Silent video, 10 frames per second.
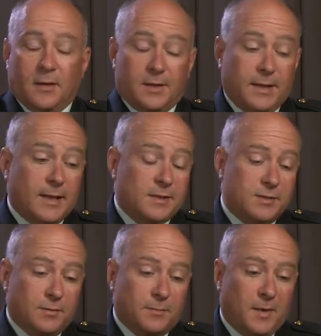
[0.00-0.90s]
Yeah,
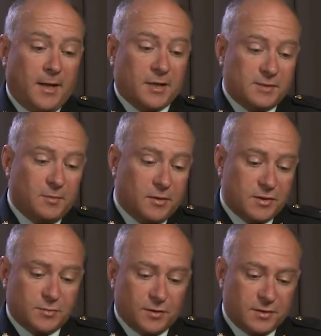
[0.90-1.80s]
so my
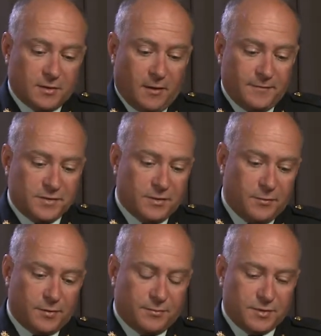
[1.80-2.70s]
experience was obviously
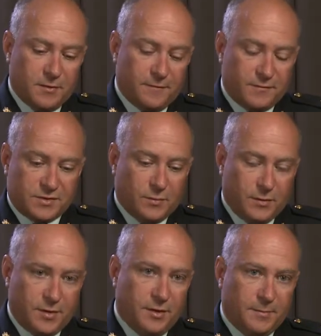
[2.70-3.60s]
with the reserves
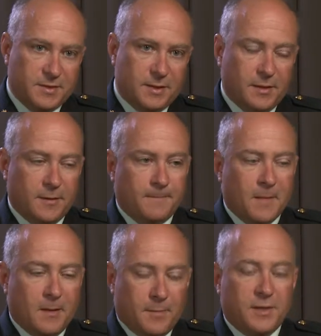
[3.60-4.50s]
within the battalion,
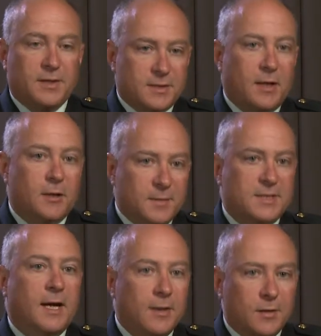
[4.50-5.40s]
but the entire
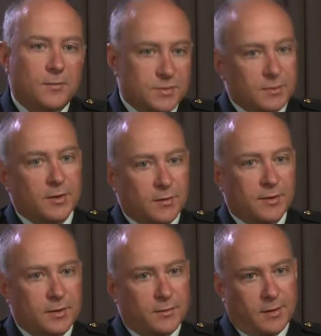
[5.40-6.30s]
battalion was really
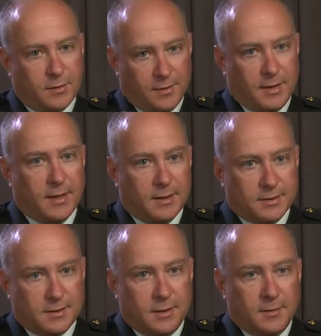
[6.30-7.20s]
only doing 30
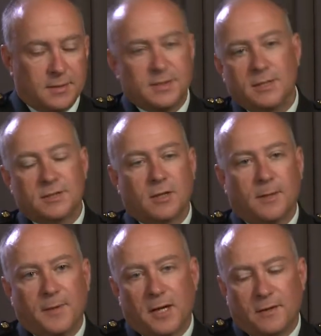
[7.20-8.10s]
days. Because they just
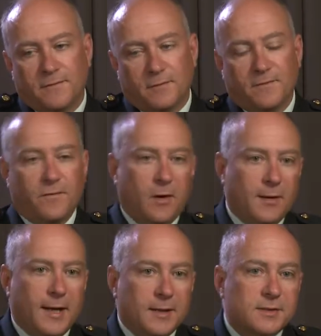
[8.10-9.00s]
got back from
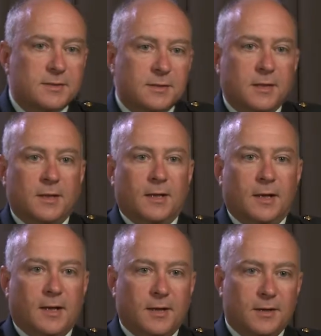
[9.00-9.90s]
Fall X
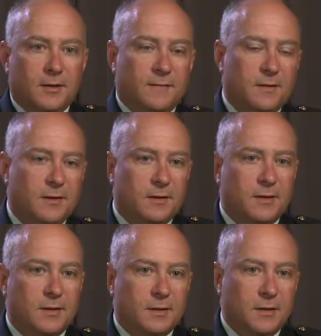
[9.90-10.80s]
in
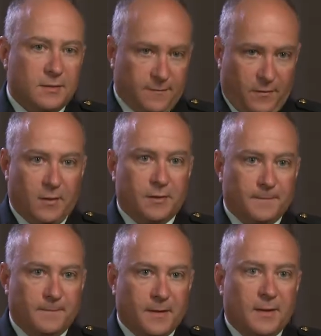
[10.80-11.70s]
the fall,
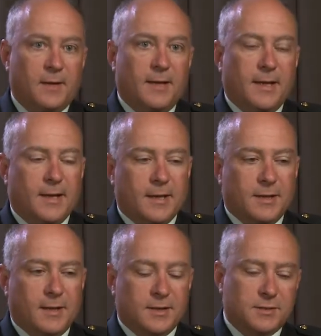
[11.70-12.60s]

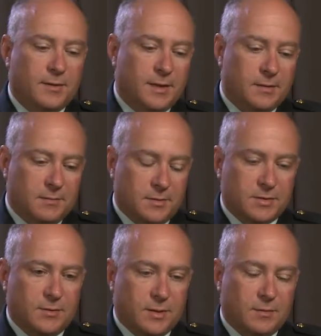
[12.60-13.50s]
and so
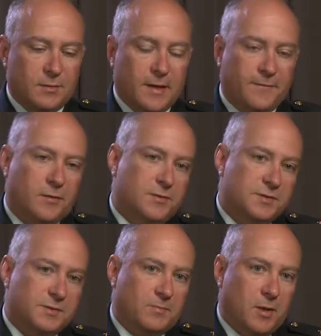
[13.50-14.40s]
then after
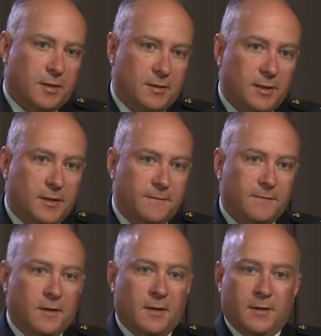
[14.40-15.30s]
Christmas block
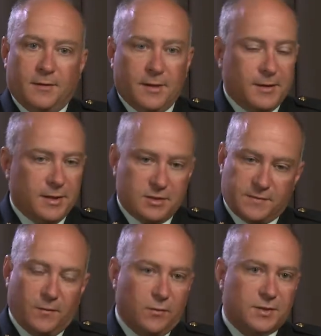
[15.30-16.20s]
leave, then they
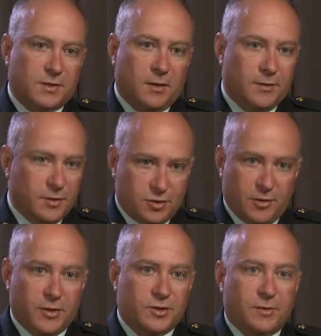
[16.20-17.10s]
just focus on
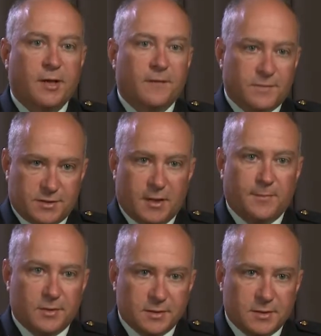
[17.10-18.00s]
the training for
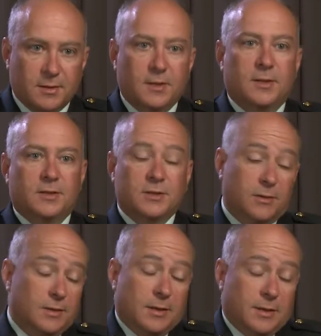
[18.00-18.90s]
Cyprus.
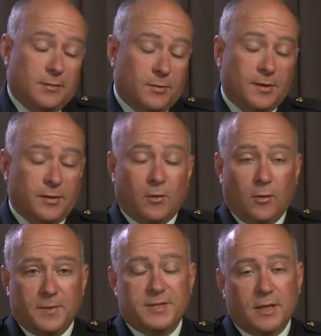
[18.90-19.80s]
So really, the
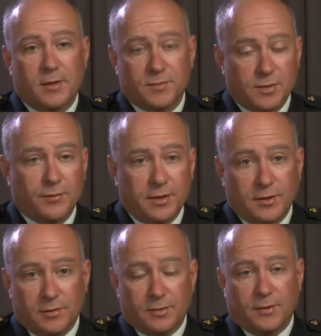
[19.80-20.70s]
whole battalion was only
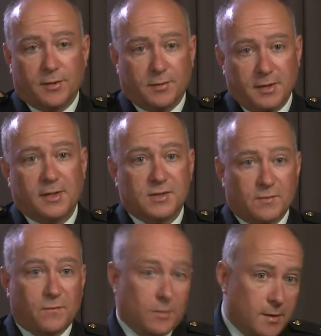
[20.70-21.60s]
doing 30 days
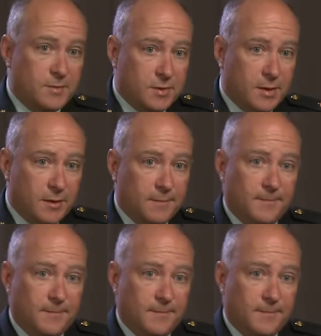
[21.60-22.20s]
of workup training,